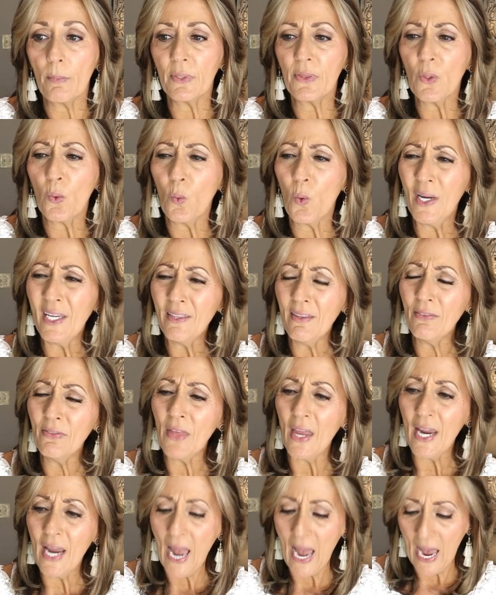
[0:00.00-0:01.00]
but the way that
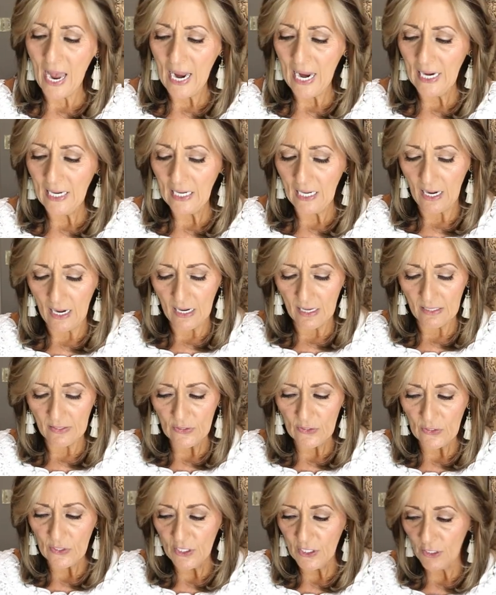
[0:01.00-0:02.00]
they hang
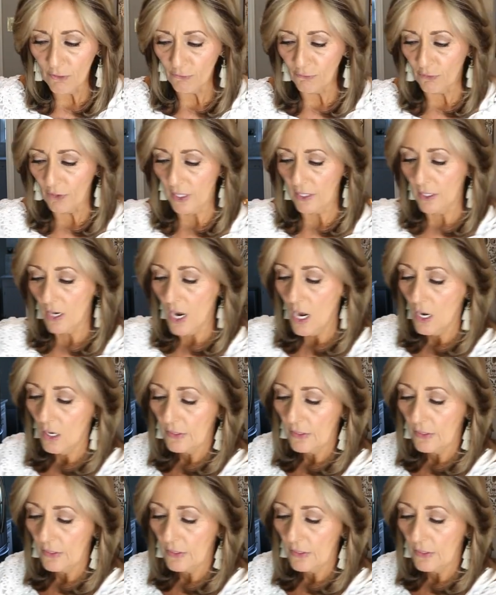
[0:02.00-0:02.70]
is different.